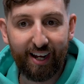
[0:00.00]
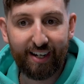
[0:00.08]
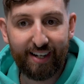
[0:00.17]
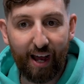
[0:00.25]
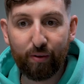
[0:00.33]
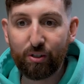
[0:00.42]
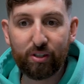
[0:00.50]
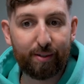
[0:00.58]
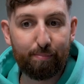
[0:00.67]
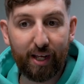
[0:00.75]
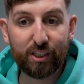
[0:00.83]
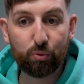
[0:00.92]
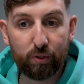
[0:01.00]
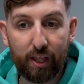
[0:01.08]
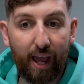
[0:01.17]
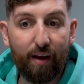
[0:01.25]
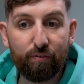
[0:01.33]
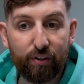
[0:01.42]
Now you can mess with
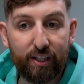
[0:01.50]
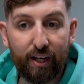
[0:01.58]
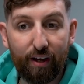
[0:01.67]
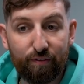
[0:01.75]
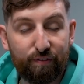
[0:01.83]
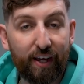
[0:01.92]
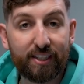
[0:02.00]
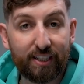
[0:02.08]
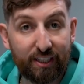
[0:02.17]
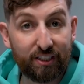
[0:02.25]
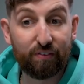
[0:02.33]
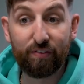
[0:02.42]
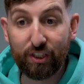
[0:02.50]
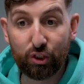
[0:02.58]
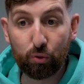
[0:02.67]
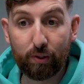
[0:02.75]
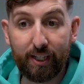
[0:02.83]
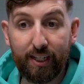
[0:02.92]
every effect
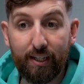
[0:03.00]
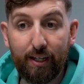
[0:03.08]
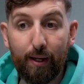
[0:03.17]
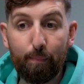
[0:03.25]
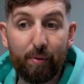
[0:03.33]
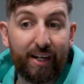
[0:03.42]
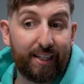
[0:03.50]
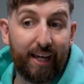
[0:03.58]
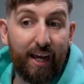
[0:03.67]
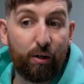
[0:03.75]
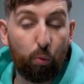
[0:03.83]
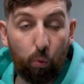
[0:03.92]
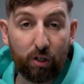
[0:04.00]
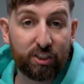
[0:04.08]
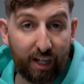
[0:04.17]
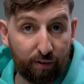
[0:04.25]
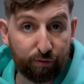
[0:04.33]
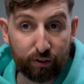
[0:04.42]
individually, but again, watch
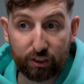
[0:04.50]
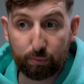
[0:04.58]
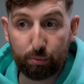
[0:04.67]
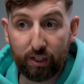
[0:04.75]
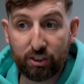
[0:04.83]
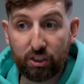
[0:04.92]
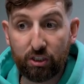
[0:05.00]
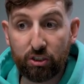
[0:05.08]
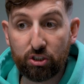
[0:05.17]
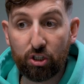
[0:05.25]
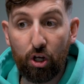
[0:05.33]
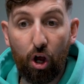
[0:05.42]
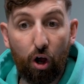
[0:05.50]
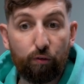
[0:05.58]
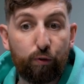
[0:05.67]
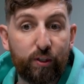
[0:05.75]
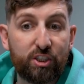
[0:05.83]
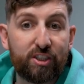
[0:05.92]
out for expressions,
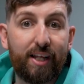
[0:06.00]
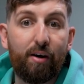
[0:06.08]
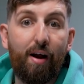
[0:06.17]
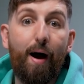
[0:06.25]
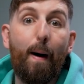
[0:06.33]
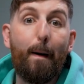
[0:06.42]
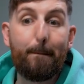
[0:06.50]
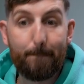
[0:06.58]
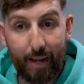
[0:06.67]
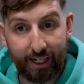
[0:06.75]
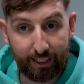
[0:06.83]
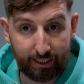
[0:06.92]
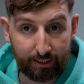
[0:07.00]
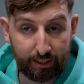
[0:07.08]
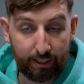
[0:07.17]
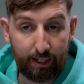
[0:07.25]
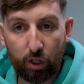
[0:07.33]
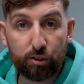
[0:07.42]
of which there are many.
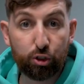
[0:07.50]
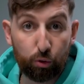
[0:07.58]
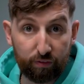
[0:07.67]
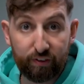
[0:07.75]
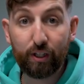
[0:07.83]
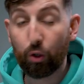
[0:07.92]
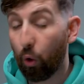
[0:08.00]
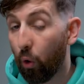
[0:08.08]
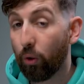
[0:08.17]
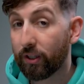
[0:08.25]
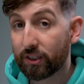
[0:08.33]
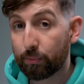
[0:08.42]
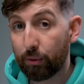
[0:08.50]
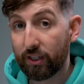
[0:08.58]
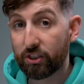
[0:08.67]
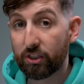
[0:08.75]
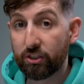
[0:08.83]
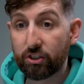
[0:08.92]
To reveal all
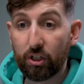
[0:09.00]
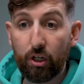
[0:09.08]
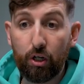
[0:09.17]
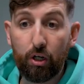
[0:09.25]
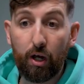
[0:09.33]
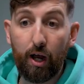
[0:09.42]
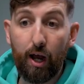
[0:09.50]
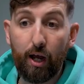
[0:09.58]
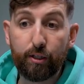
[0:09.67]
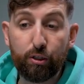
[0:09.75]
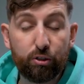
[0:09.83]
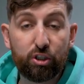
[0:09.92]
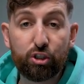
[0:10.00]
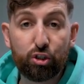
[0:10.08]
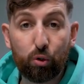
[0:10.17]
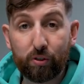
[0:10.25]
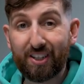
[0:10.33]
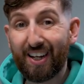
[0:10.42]
expressions, uh, use the
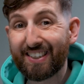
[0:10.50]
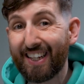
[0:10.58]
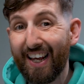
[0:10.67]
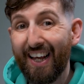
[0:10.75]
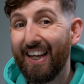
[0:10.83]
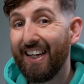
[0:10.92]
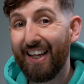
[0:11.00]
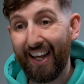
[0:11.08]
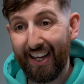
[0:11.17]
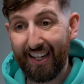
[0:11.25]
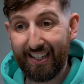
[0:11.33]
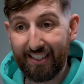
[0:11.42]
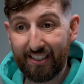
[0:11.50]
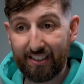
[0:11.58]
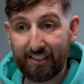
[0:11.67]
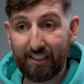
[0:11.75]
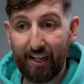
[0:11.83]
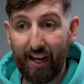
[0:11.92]
shortcut E E,
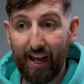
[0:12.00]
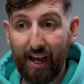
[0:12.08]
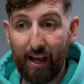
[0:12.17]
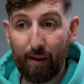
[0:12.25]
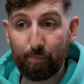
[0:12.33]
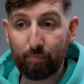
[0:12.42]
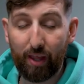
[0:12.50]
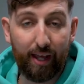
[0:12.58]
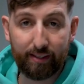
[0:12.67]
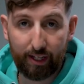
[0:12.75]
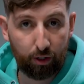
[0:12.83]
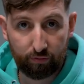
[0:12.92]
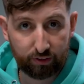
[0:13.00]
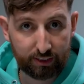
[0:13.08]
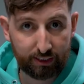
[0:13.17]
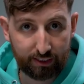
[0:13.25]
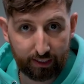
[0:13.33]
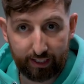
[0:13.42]
um, and then
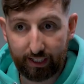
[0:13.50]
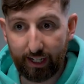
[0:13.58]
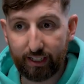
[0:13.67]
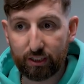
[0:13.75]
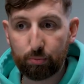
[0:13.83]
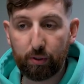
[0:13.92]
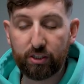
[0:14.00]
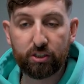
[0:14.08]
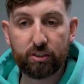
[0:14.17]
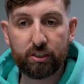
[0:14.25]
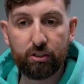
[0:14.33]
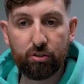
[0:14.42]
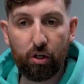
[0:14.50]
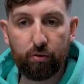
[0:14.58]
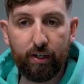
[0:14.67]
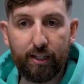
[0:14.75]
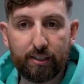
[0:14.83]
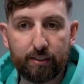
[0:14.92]
obviously delete any expressions that you don't
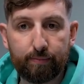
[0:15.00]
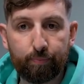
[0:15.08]
need.